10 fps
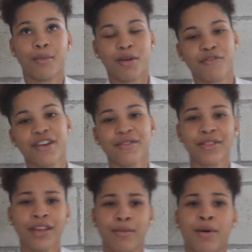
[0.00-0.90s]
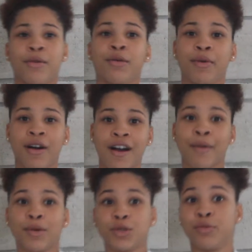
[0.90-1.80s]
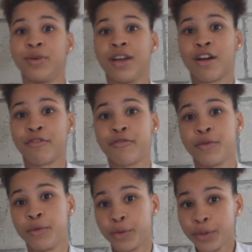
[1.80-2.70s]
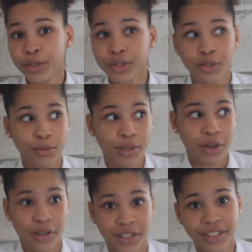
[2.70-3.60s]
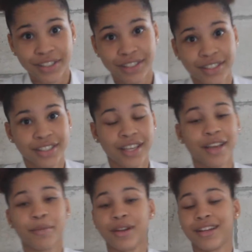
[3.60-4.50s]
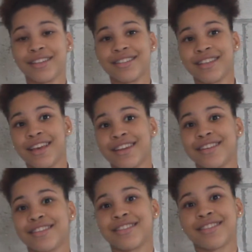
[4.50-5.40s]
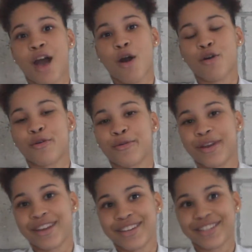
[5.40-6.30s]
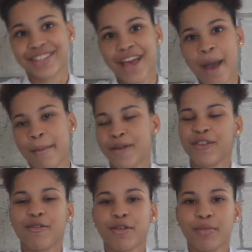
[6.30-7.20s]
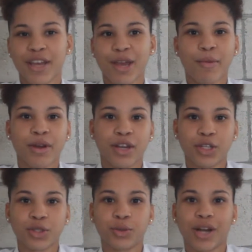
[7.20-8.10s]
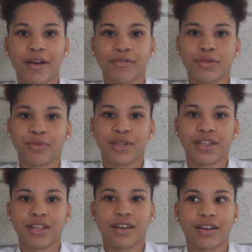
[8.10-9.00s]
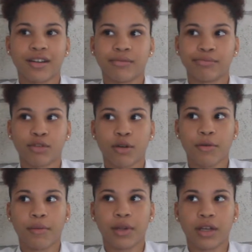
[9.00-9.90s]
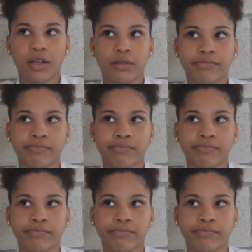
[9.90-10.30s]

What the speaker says: My favorite thing about the Bahamas would be our food, to be honest, because it is great. My favorite Bahamian dish would have to be probably.